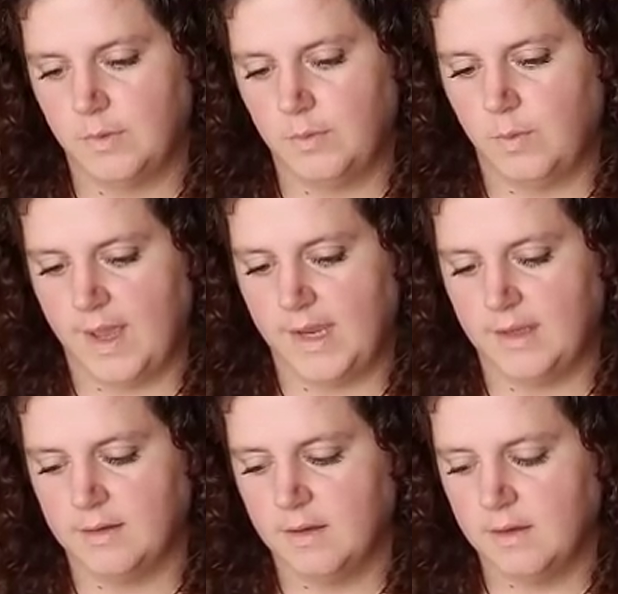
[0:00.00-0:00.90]

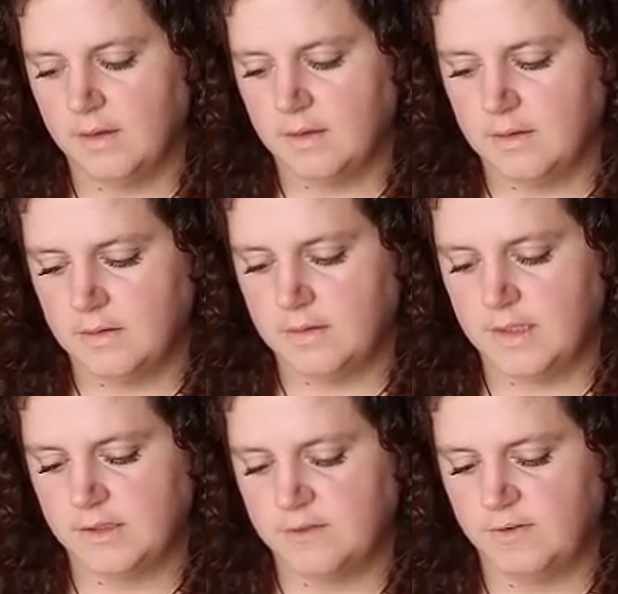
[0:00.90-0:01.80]
way.
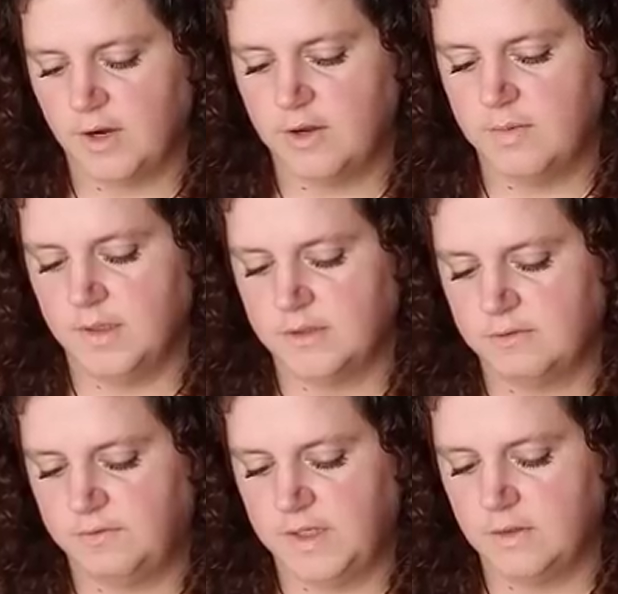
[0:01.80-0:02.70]
This very much
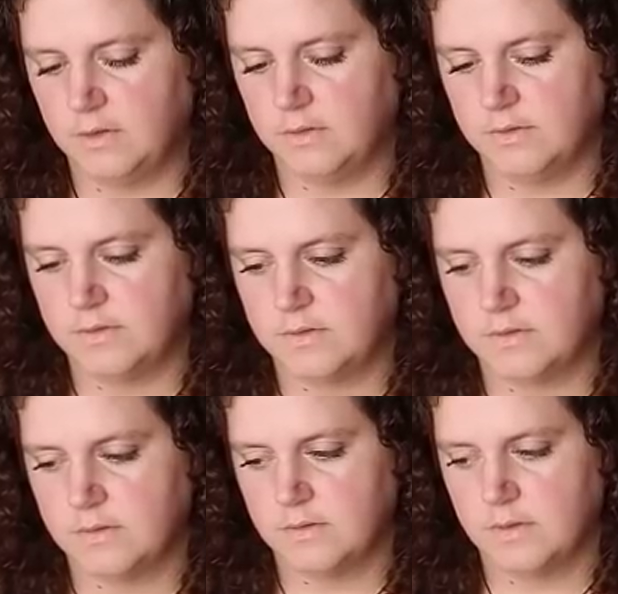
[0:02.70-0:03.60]
feels,
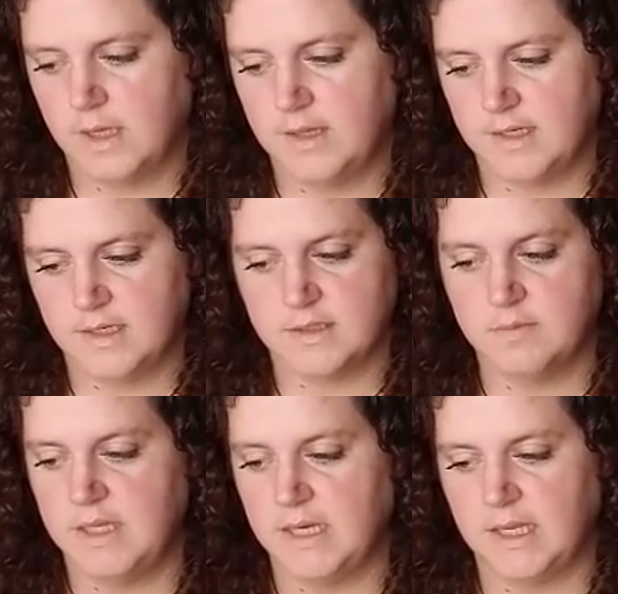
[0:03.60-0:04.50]
and that
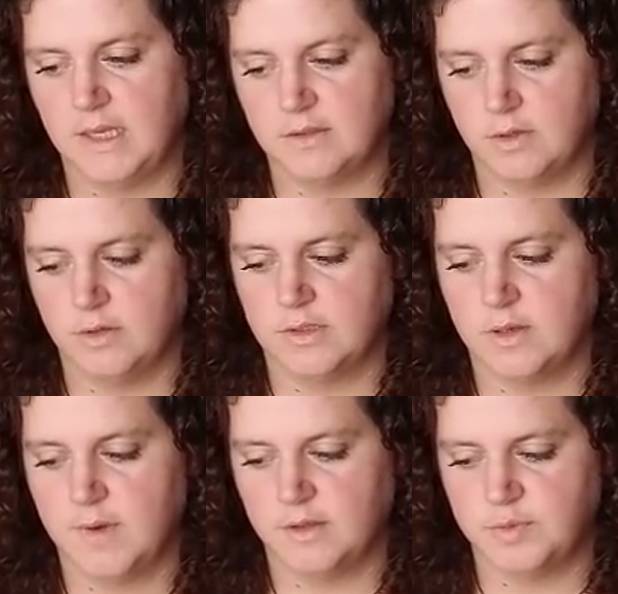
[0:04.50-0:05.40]
doesn't mean it can't turn to
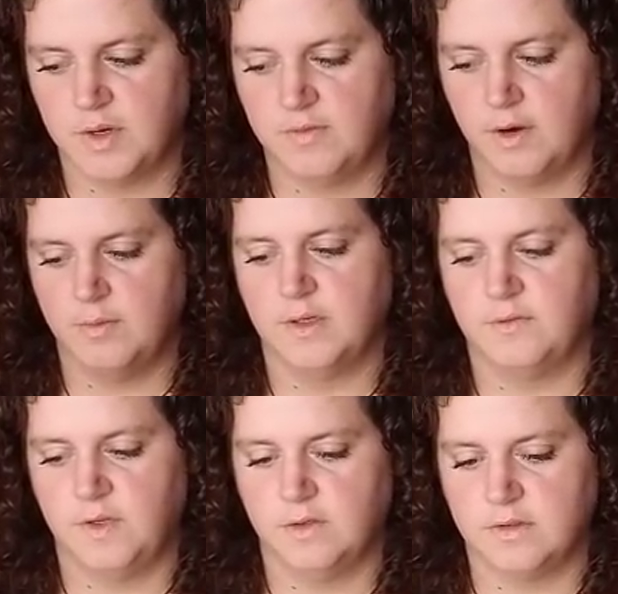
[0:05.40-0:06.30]
something else, but it very much
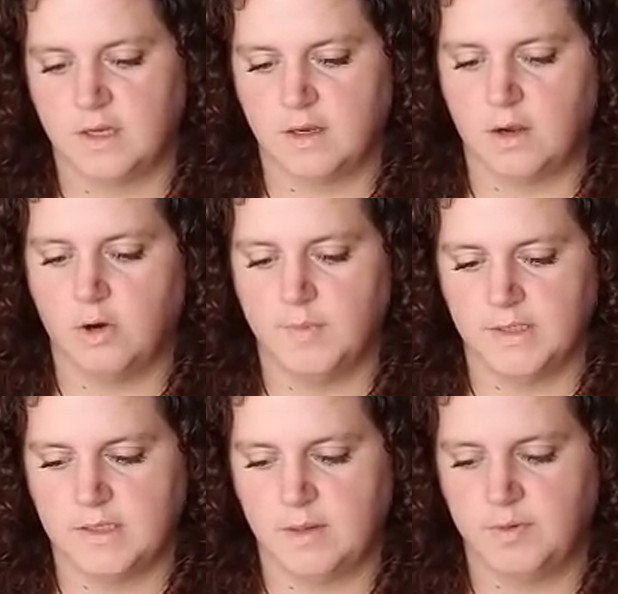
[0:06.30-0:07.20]
feels like a
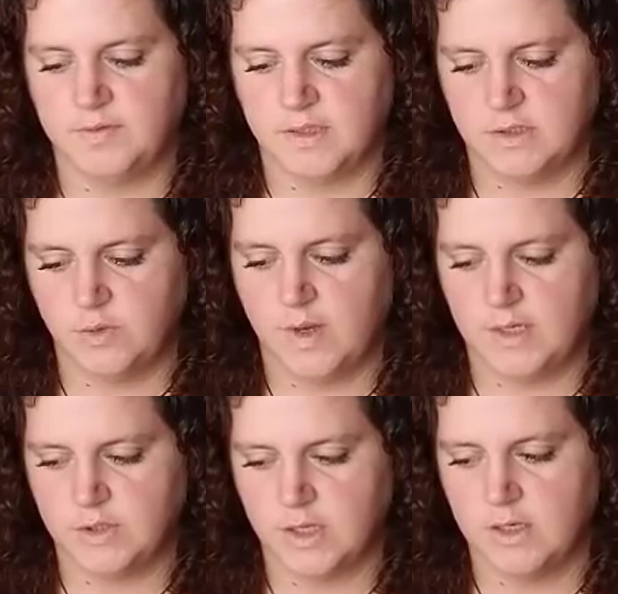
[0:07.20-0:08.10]
karmic type of
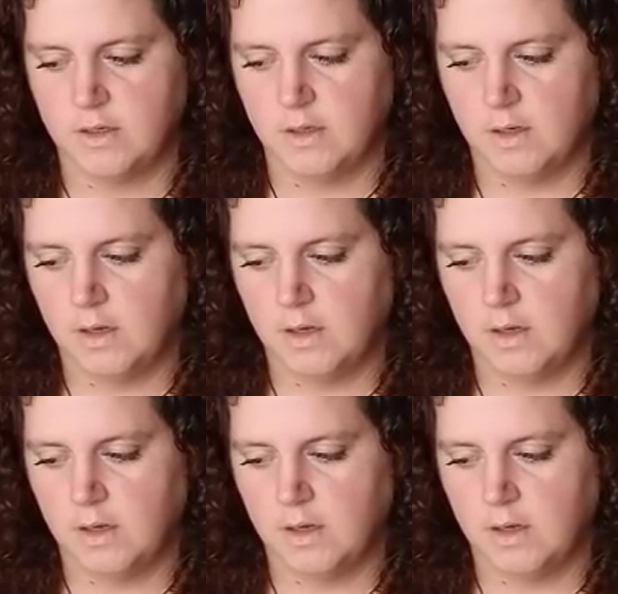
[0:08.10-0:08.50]
situation.